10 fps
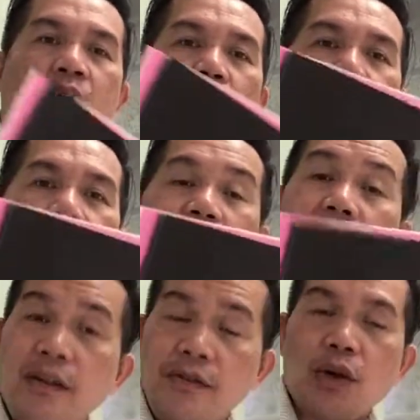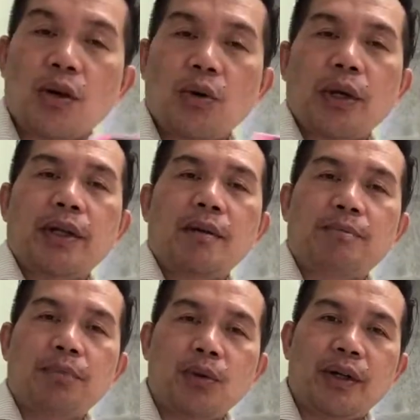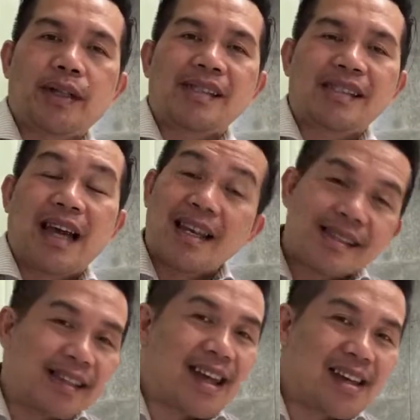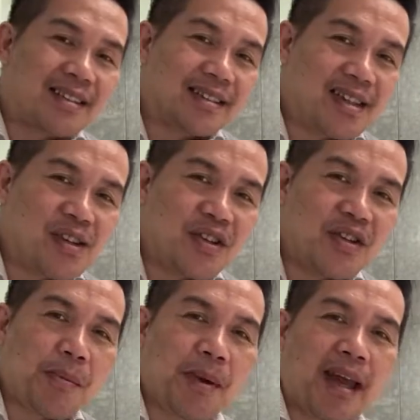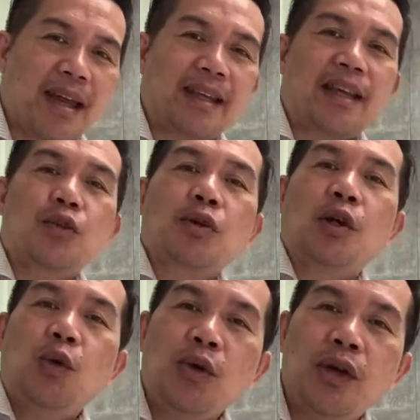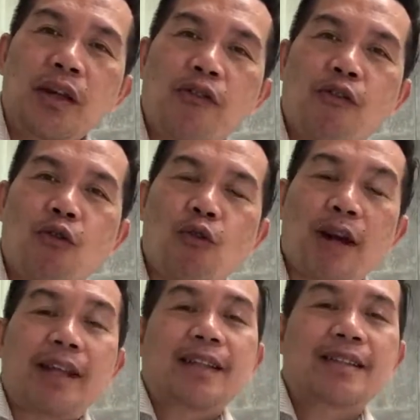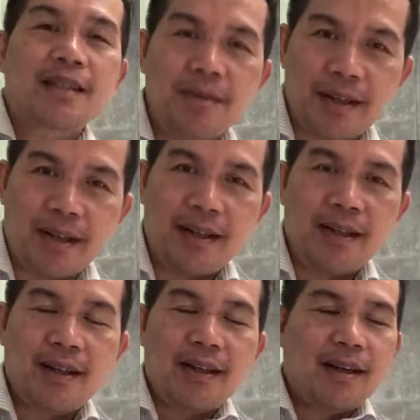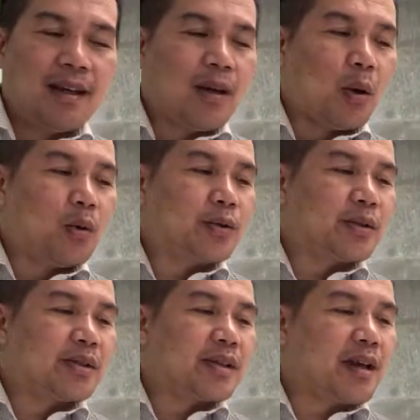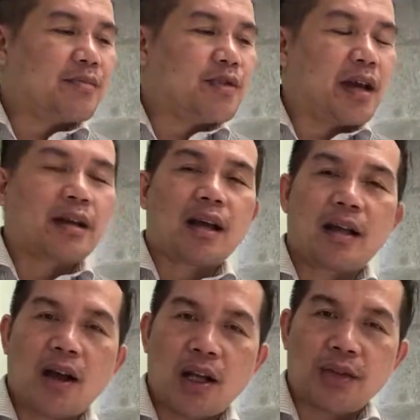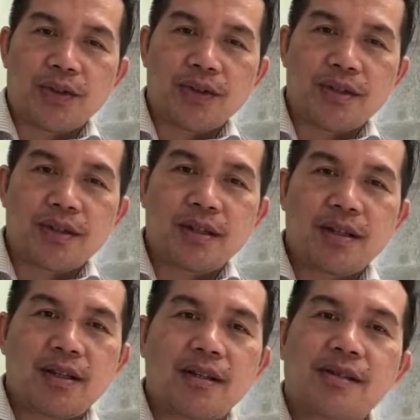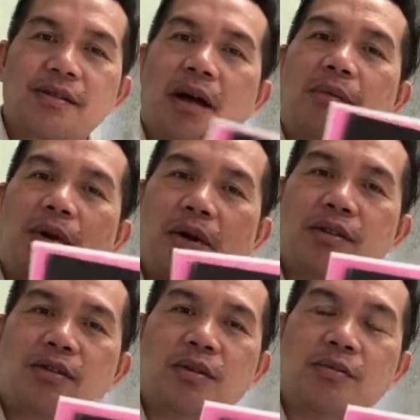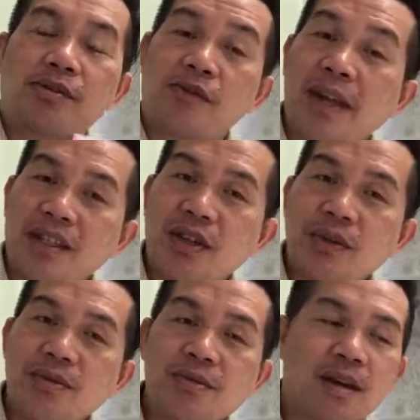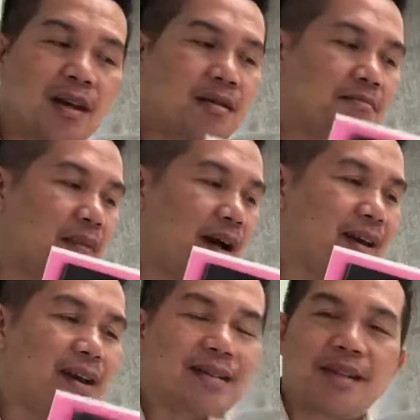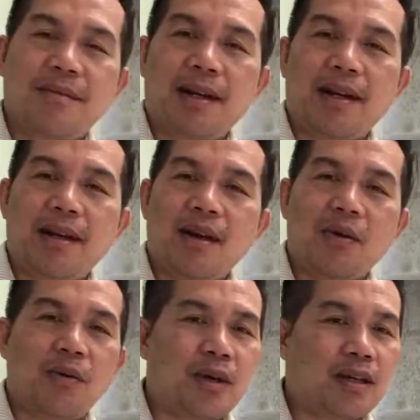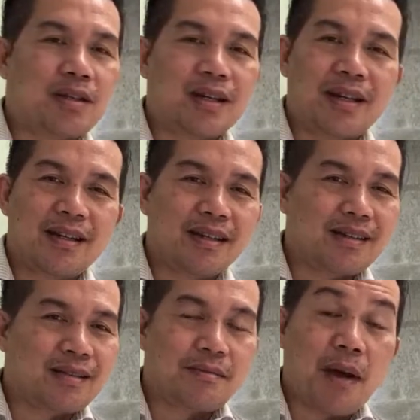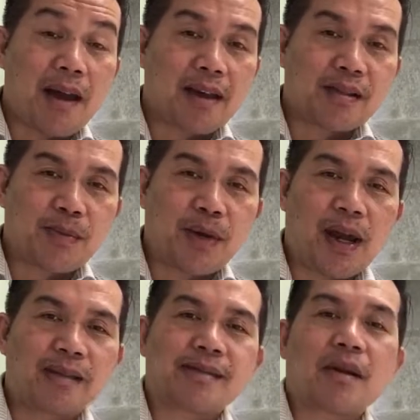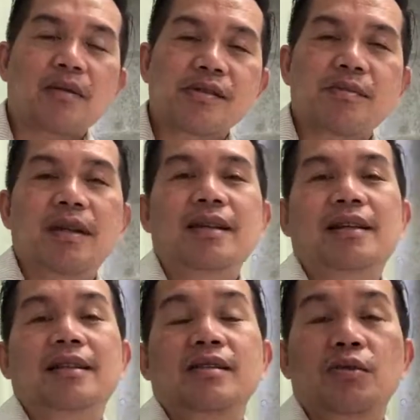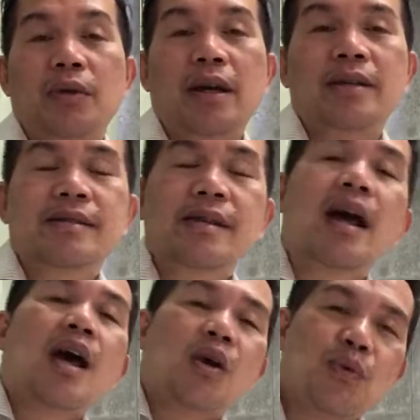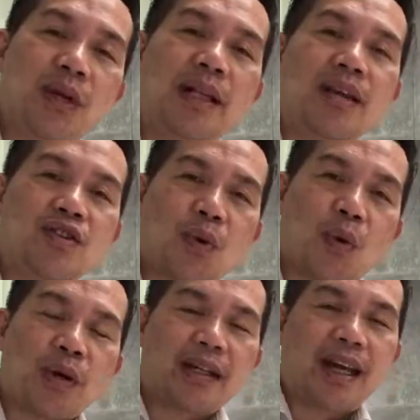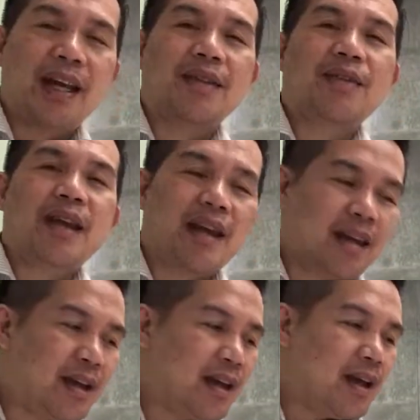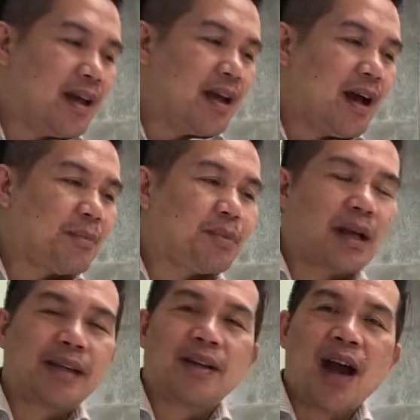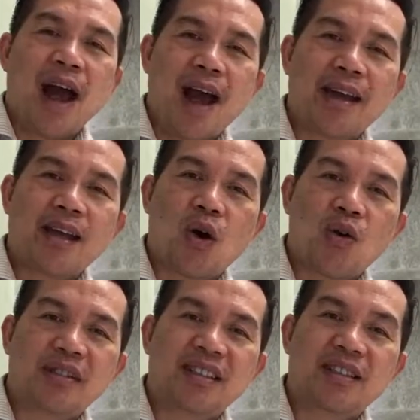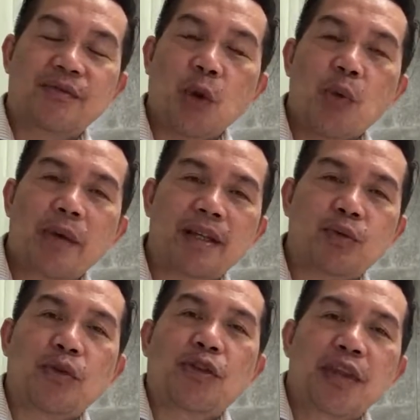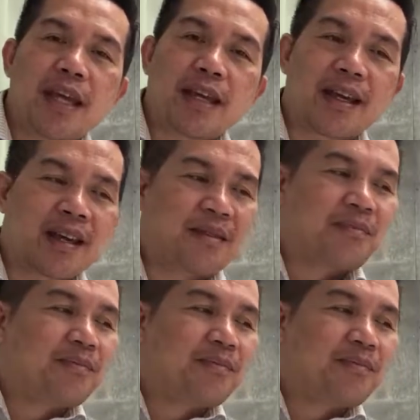or if you are already employed as an ALT here in Japan and you are looking for an activity on the subject colors. So I'm going to demonstrate to you my activity, which is by experience tells me that students really enjoyed and they apply the high cognitive domain to think